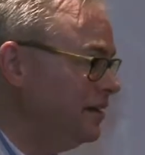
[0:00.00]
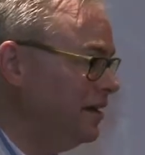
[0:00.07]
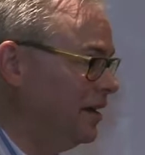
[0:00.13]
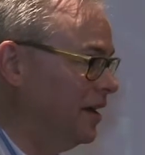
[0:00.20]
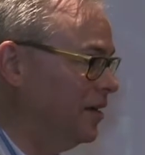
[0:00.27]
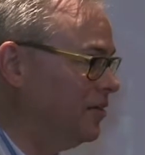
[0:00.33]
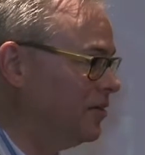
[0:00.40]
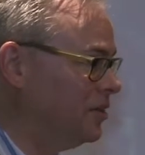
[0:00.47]
You
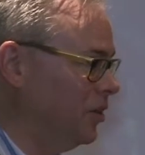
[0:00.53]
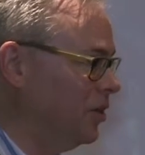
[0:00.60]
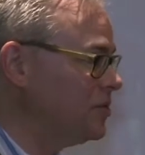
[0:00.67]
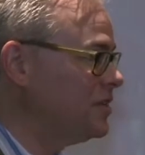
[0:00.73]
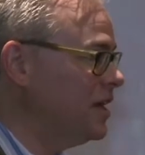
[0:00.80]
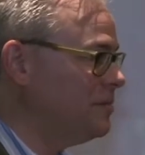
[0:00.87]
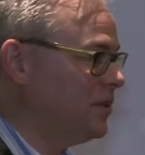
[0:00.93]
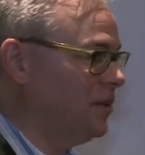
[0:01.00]
know,
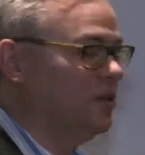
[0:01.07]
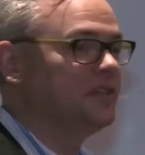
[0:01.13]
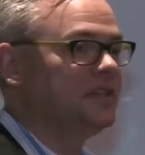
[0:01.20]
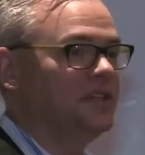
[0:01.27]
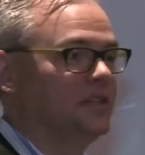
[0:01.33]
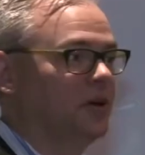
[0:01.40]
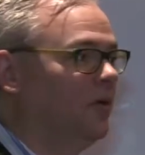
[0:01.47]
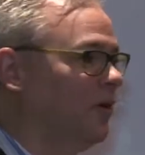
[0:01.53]
close
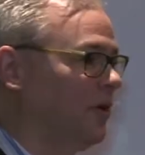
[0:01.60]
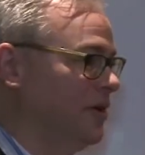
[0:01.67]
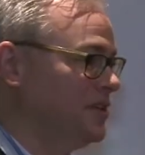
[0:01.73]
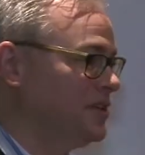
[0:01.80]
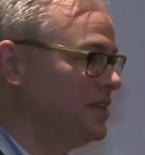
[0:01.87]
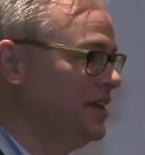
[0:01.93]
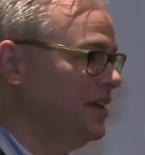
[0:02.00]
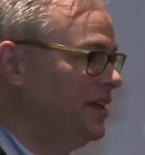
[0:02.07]
the
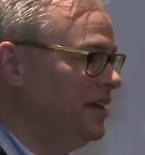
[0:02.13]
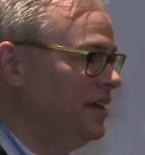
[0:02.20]
doors.